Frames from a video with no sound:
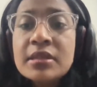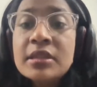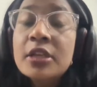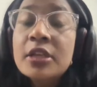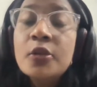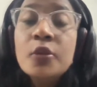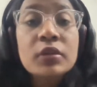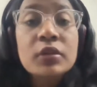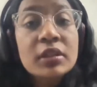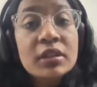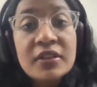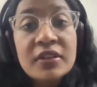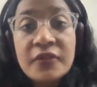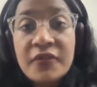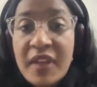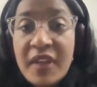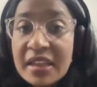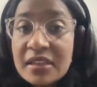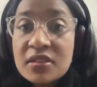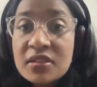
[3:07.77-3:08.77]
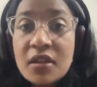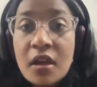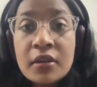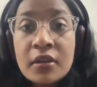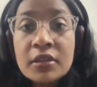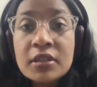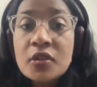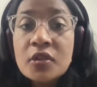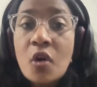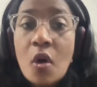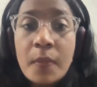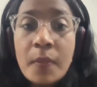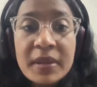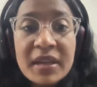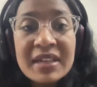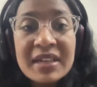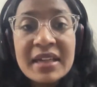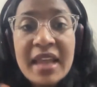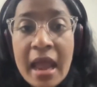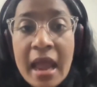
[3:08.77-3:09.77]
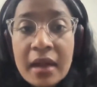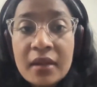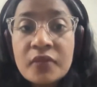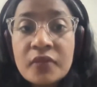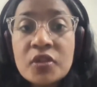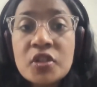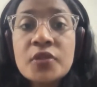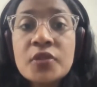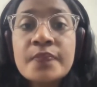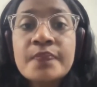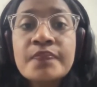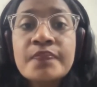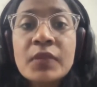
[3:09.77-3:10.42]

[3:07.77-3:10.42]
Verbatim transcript: they took the defense under the Copyright Act, which